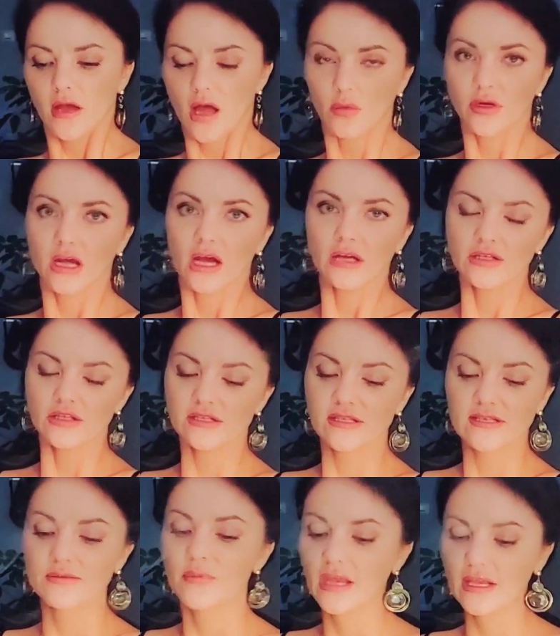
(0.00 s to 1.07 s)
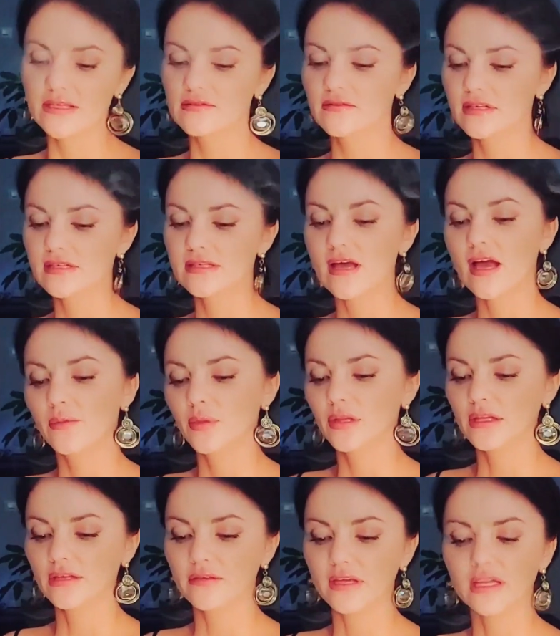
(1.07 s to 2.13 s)
Our consciousness makes this, I
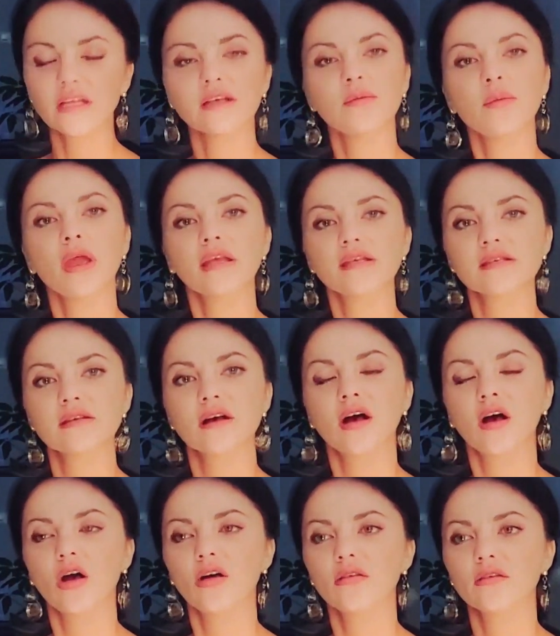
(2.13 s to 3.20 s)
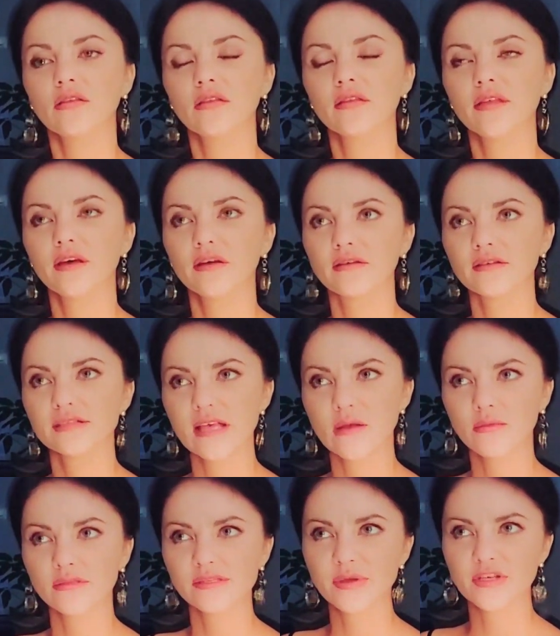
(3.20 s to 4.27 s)
believe. It makes uh, the
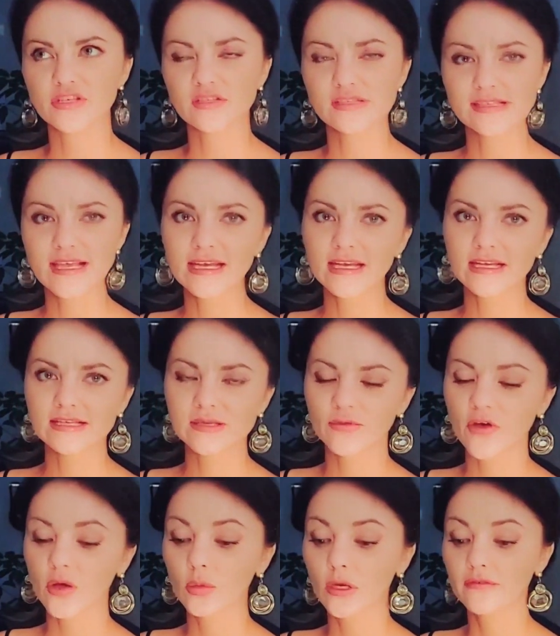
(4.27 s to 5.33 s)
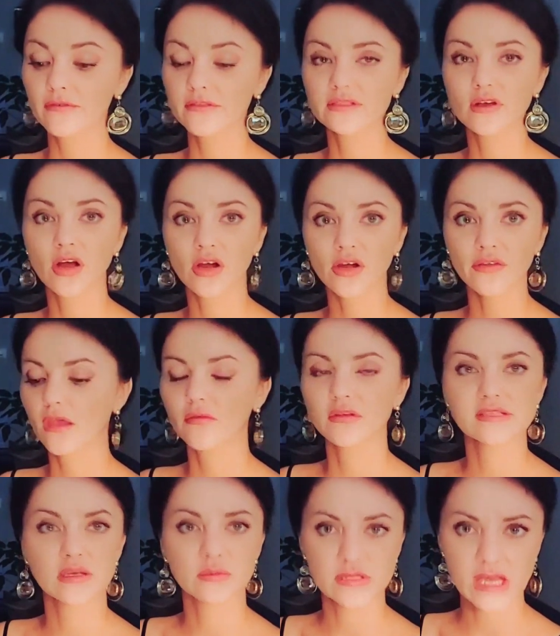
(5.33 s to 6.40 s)
some special settings of our avatar,
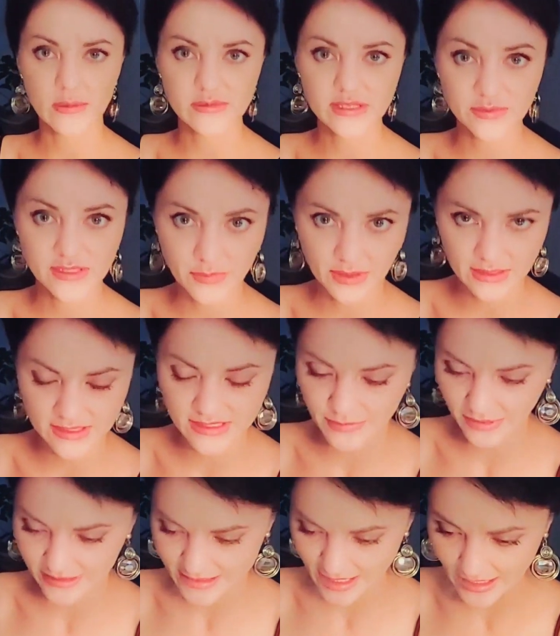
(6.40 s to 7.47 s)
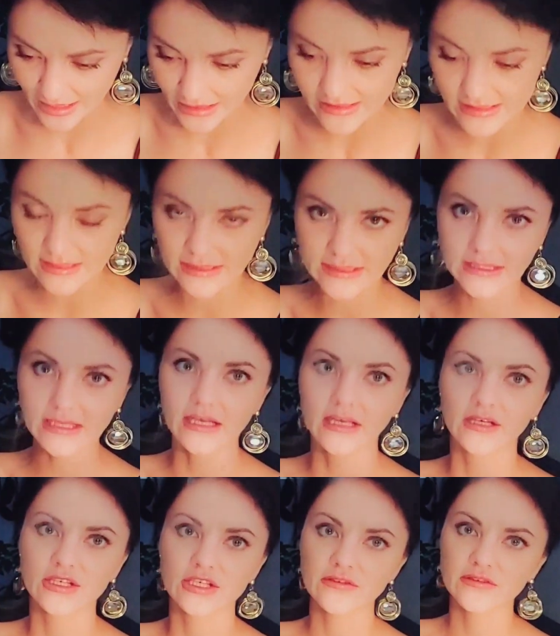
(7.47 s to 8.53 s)
even sometimes sp spontaneously
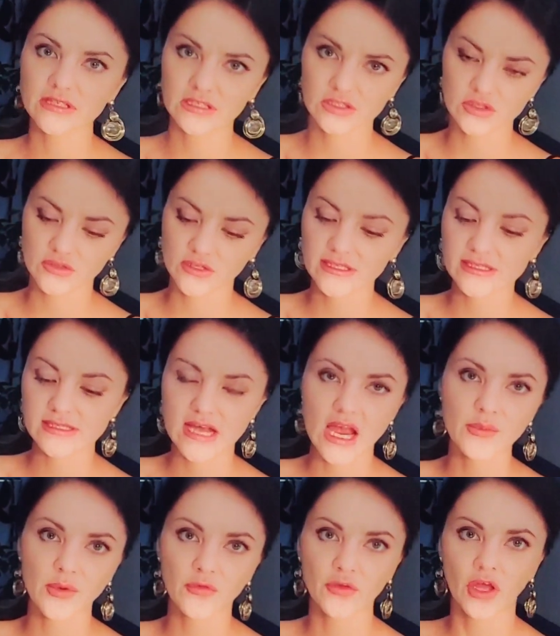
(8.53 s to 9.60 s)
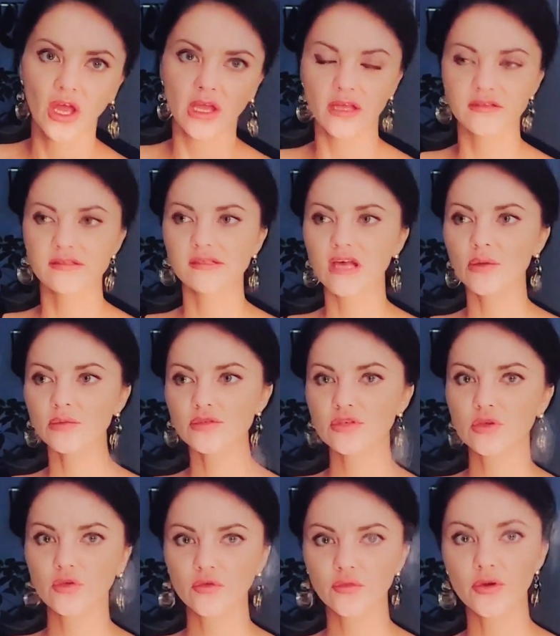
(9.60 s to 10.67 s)
shifting to this type of
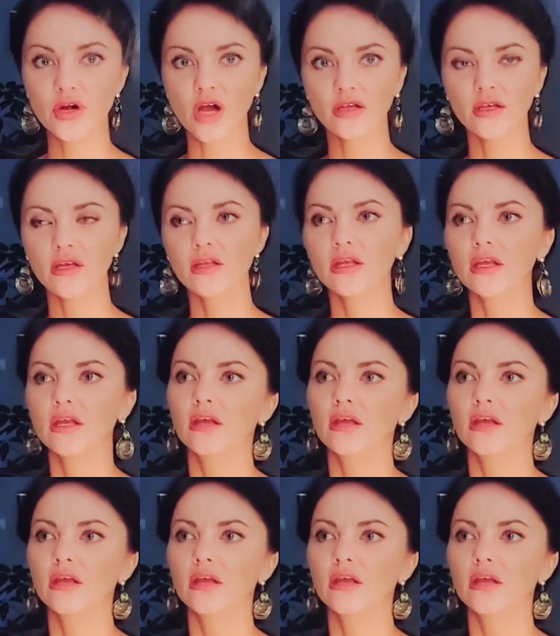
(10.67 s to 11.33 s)
consumption of prana